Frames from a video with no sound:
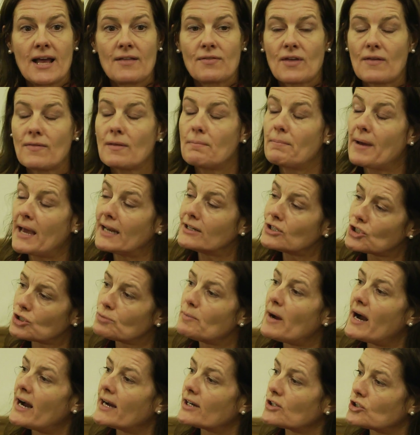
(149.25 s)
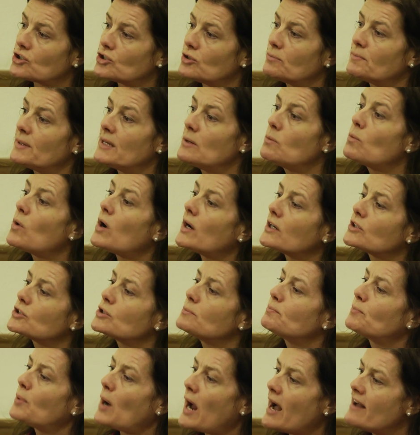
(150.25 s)
then the benchmark should be what
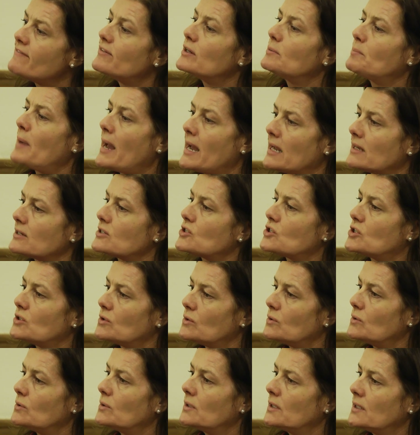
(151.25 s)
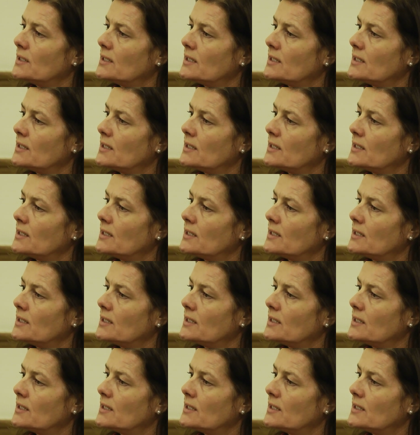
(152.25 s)
do private banks do,